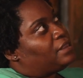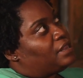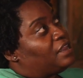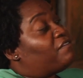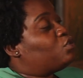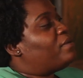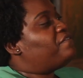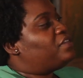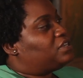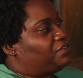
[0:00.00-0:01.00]
They never know my
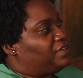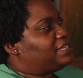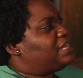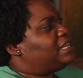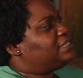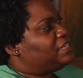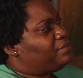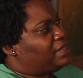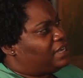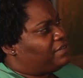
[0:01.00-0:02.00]
philosophies, and they still
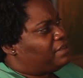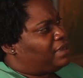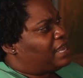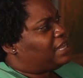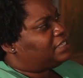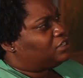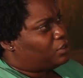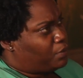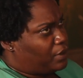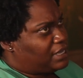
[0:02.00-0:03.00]
believed in me and they still
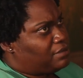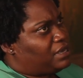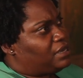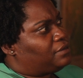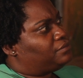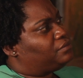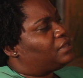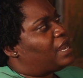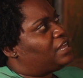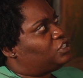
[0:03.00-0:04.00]
supported me.
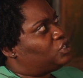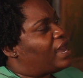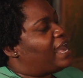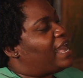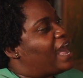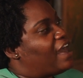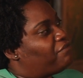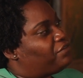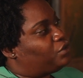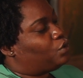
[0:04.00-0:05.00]
And so I
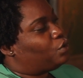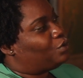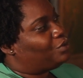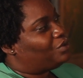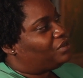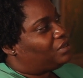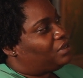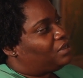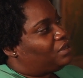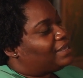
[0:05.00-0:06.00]
have to
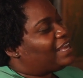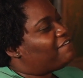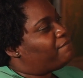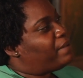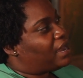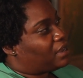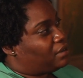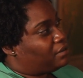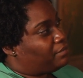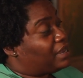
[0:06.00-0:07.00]
give back
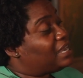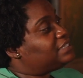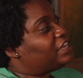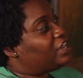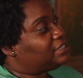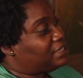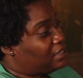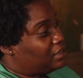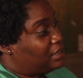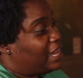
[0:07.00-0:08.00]
because they are
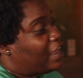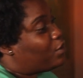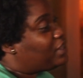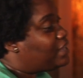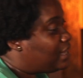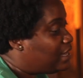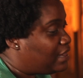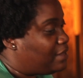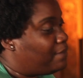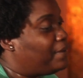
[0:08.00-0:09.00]
still, like we did
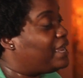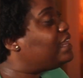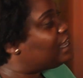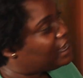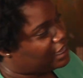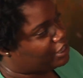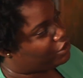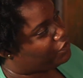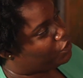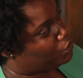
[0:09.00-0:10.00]
in the beginning of the
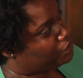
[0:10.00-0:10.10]
interview,